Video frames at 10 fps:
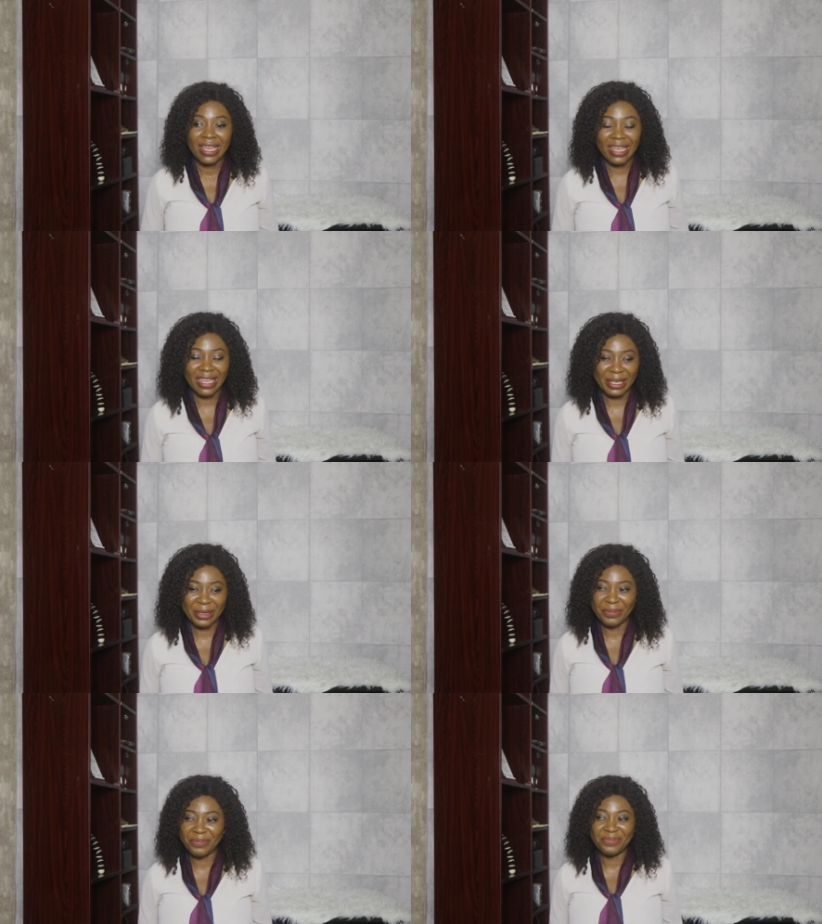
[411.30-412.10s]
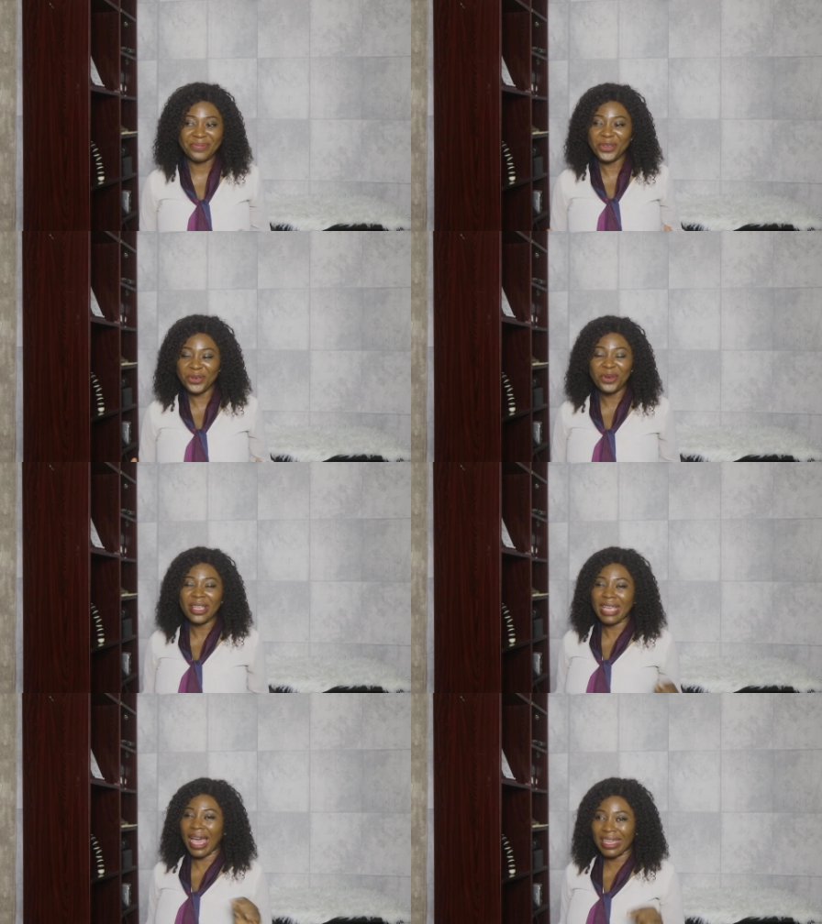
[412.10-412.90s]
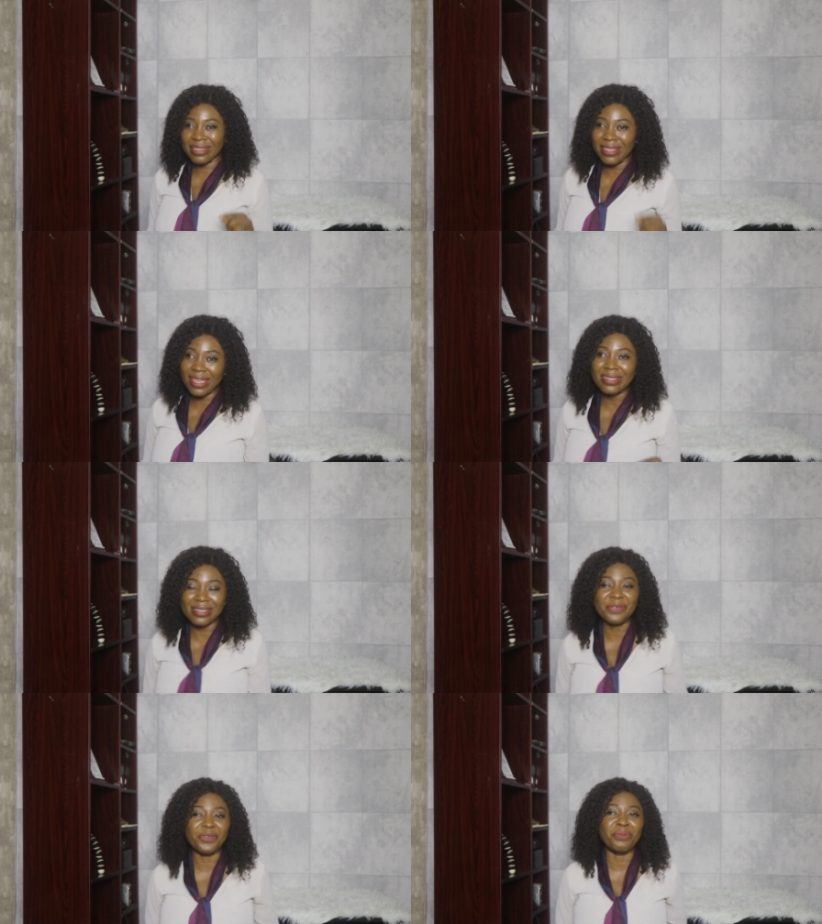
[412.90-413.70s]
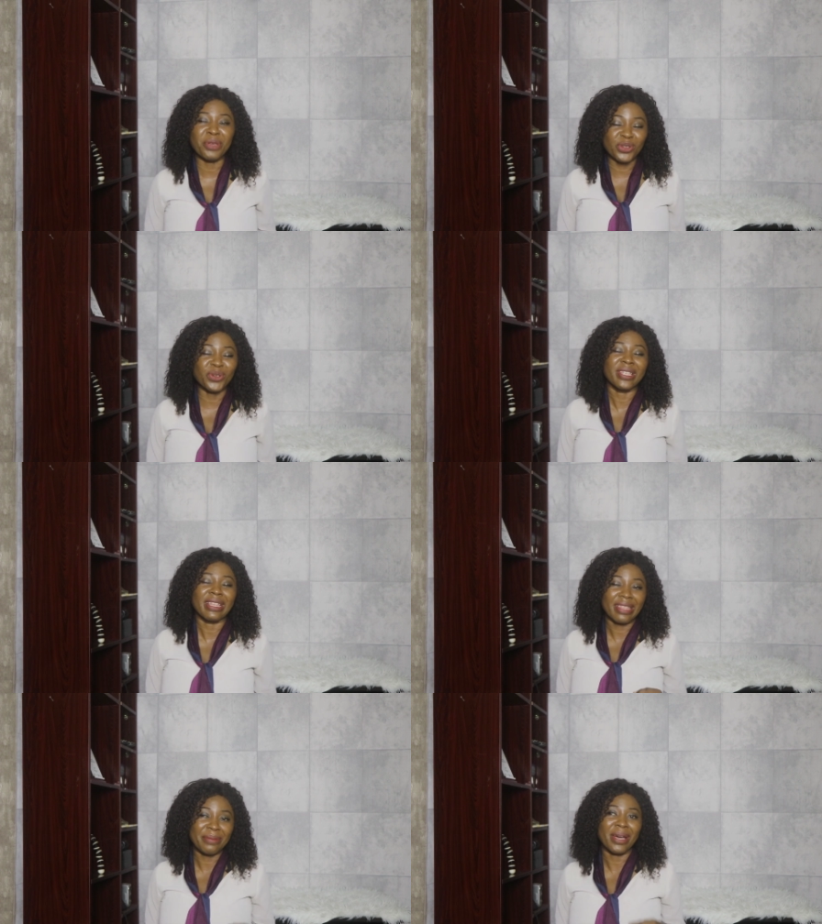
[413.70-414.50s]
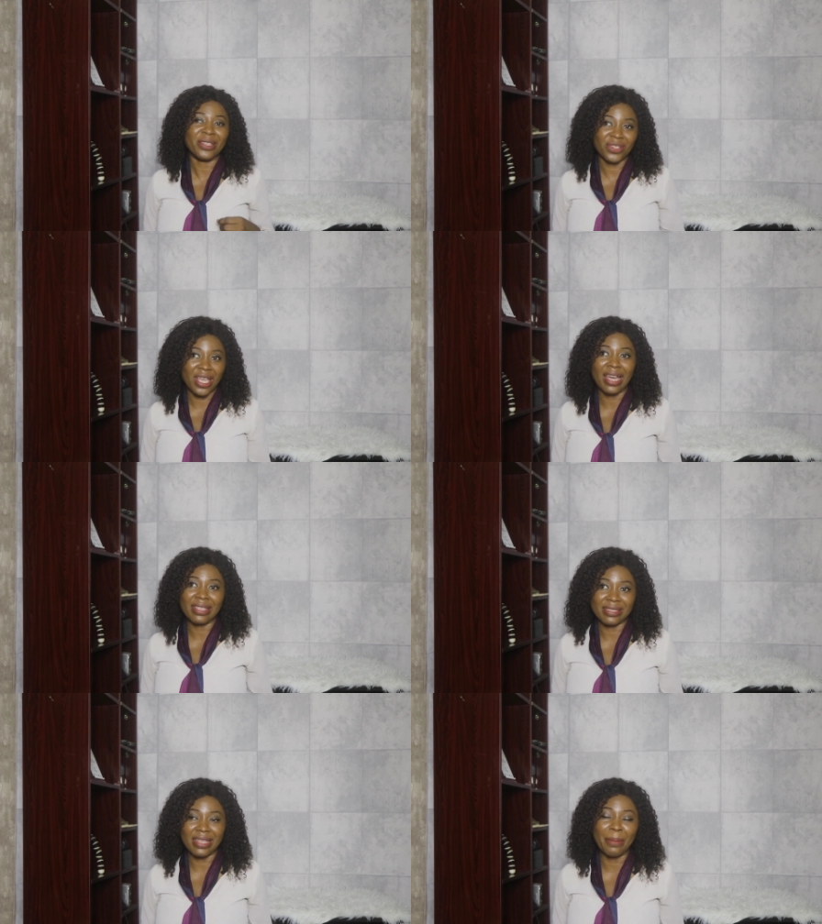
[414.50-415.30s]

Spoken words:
I think this information that Themba actually has